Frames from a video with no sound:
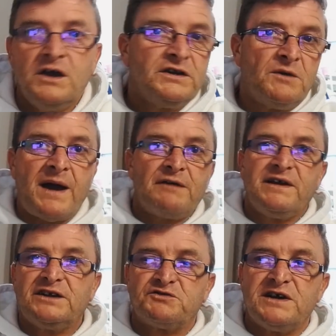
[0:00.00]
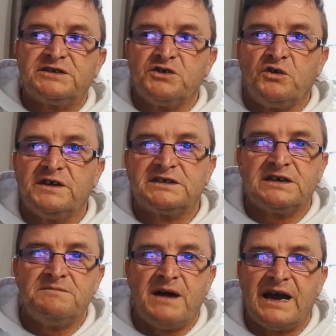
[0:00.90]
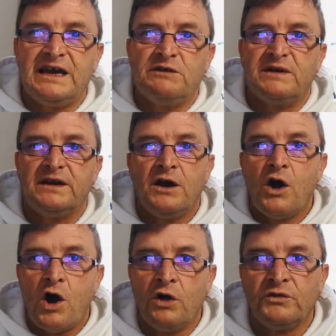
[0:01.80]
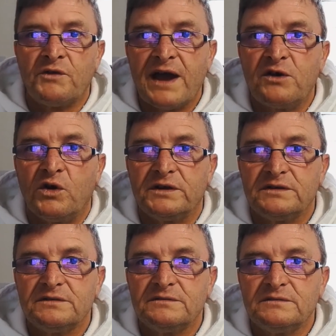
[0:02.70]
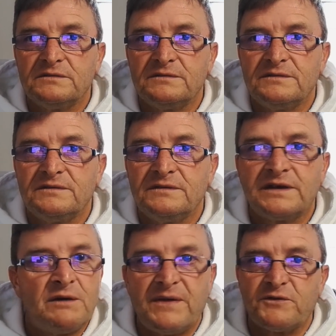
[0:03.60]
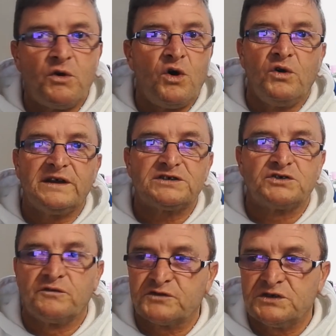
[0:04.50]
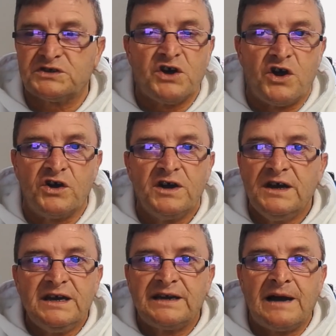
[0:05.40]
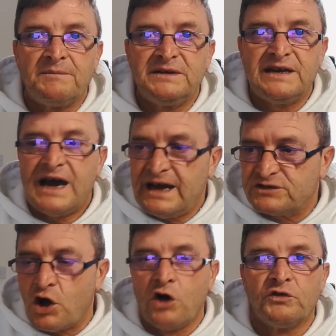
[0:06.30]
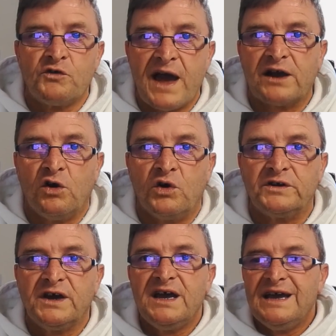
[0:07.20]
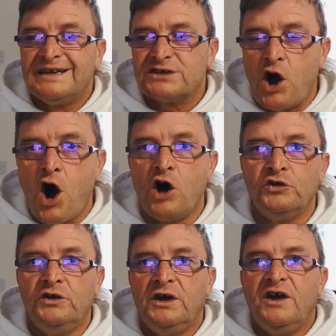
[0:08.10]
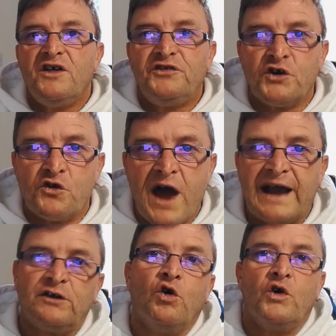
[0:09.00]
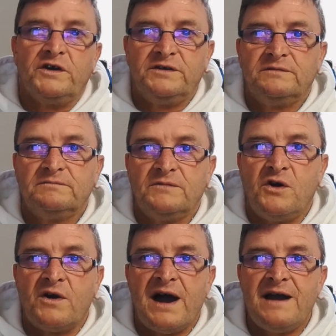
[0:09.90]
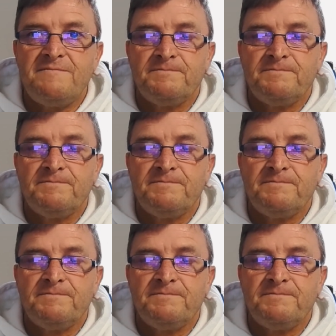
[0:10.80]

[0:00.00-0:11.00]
Now, I reiterated all this in my hearing on the record. Okay, I went through all this stuff, so it's there. Can't be denied. It's on the record. It's on the record. All right?